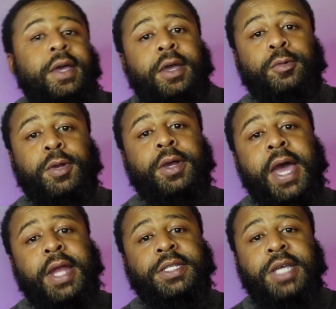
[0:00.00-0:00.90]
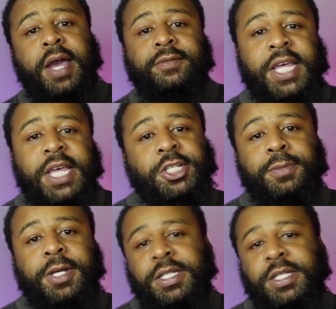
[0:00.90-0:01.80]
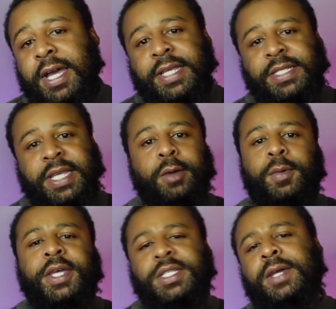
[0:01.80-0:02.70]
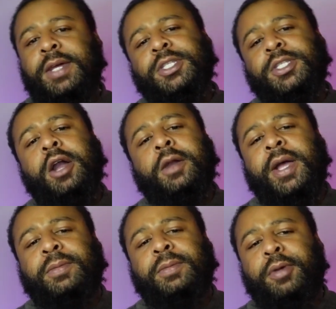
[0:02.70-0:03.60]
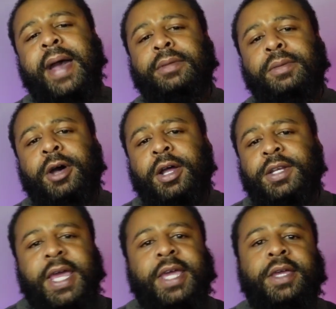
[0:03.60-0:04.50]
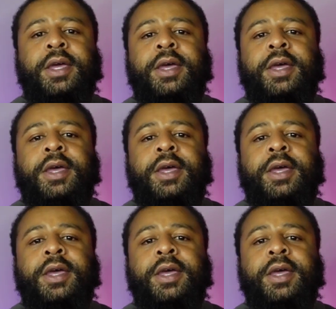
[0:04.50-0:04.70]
real honest conversation, because like I said, we can sit up and talk about the problem all day,